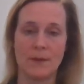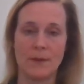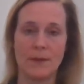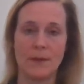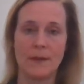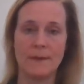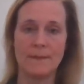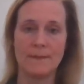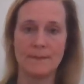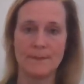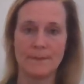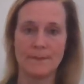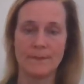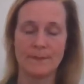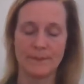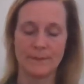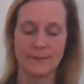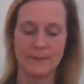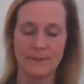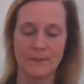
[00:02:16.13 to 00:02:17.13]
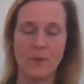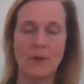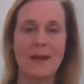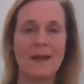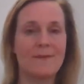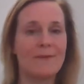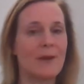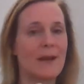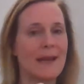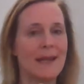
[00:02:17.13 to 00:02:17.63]
Good.
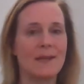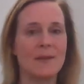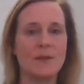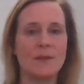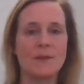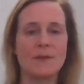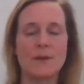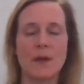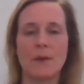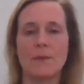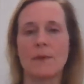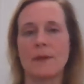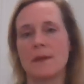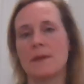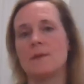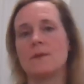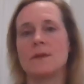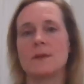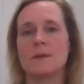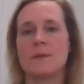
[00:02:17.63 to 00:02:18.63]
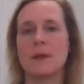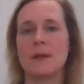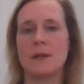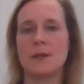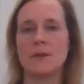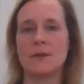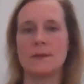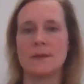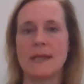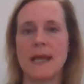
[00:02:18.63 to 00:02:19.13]
Whatever hand you start with, you just want
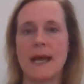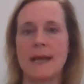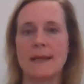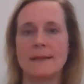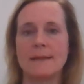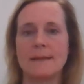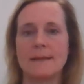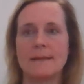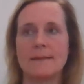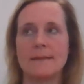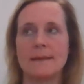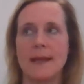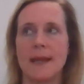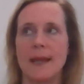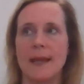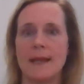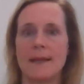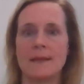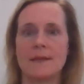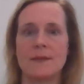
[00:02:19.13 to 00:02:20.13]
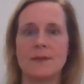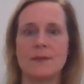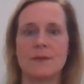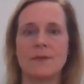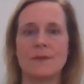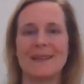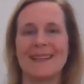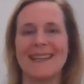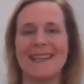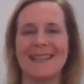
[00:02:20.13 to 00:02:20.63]
to use that hand as
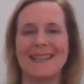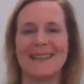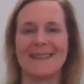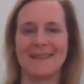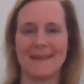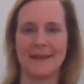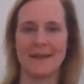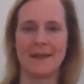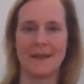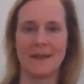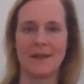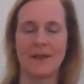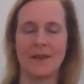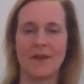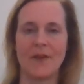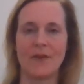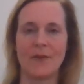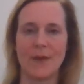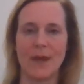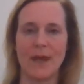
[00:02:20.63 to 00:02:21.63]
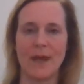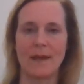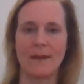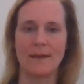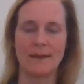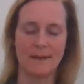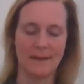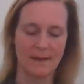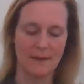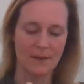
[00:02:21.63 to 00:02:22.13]
your lead.
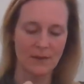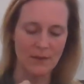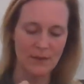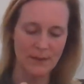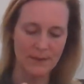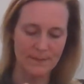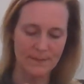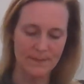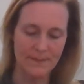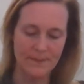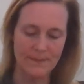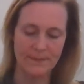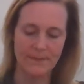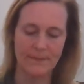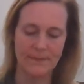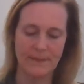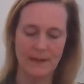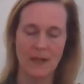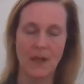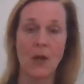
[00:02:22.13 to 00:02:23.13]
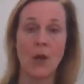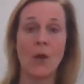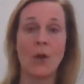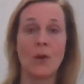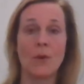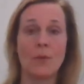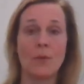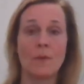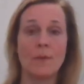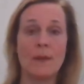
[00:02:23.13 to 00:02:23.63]
Okay, good.
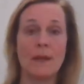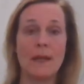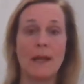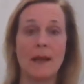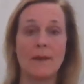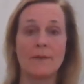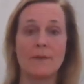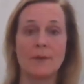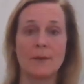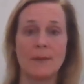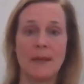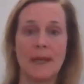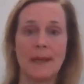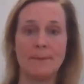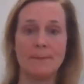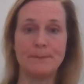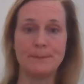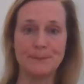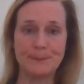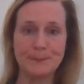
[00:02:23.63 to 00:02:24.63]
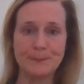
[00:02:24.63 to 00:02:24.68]
Repeat after me.